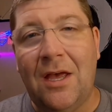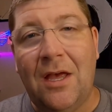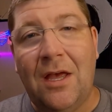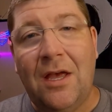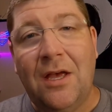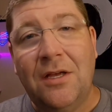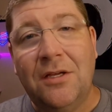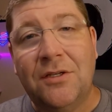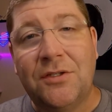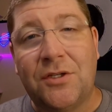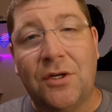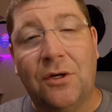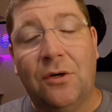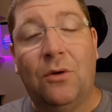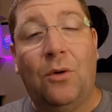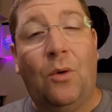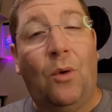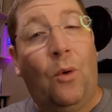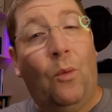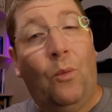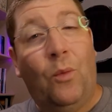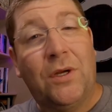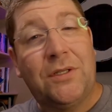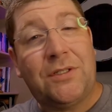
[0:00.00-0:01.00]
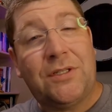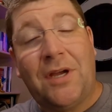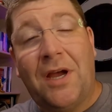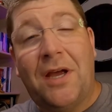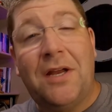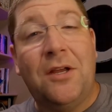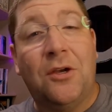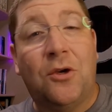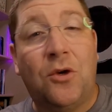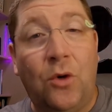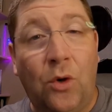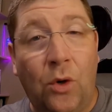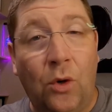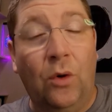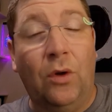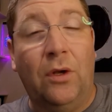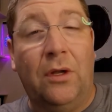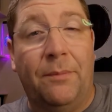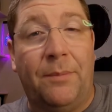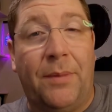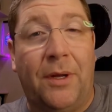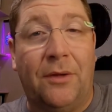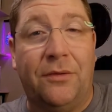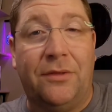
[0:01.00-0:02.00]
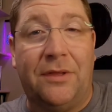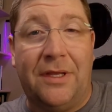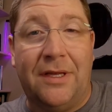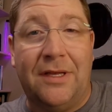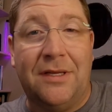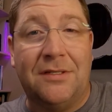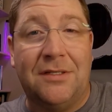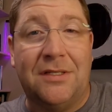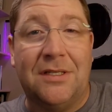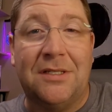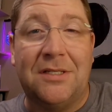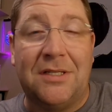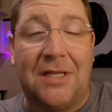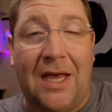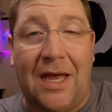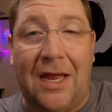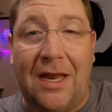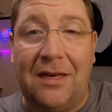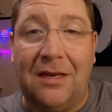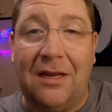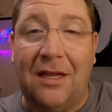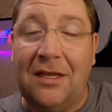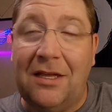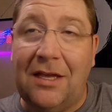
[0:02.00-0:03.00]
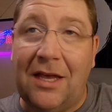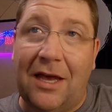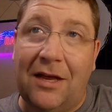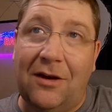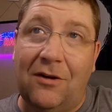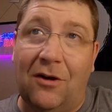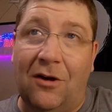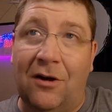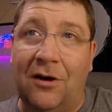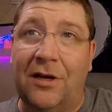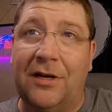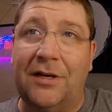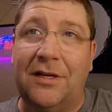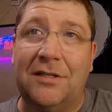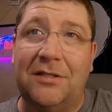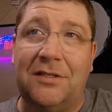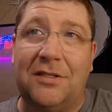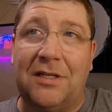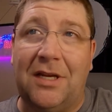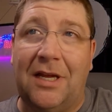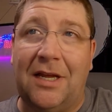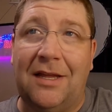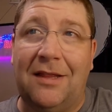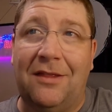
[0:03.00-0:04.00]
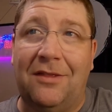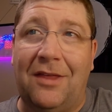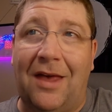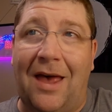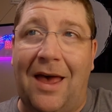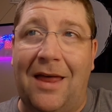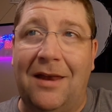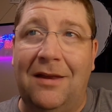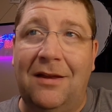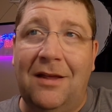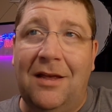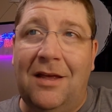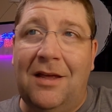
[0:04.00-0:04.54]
So what's kind of cool about this is that Yen On is saying that